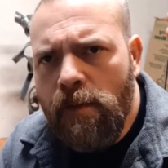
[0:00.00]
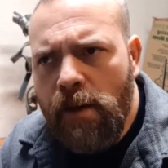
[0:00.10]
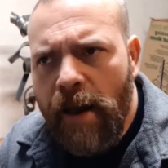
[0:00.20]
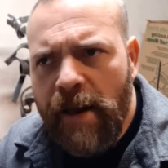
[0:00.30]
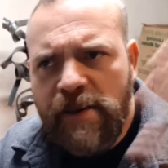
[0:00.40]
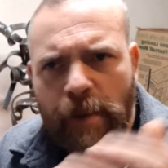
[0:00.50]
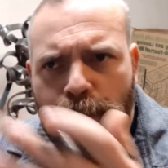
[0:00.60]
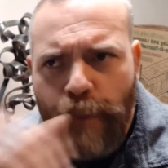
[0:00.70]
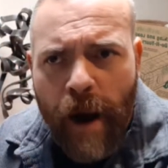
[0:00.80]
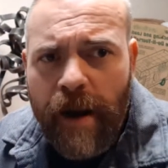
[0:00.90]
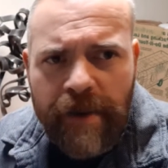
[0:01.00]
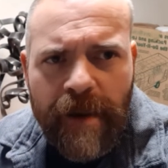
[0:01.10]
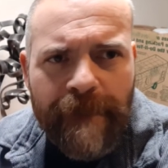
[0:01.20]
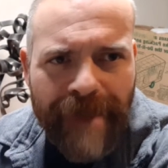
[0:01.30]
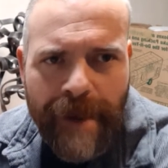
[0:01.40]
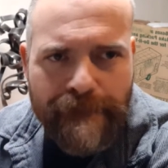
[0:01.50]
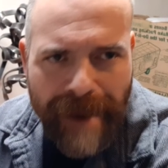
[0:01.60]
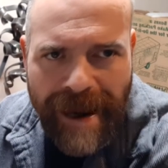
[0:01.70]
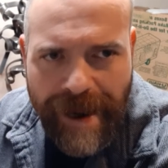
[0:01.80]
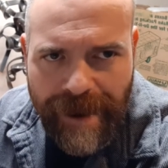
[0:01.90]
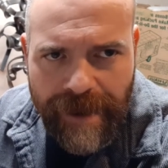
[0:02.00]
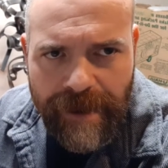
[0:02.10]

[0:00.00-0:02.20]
is the product of that man.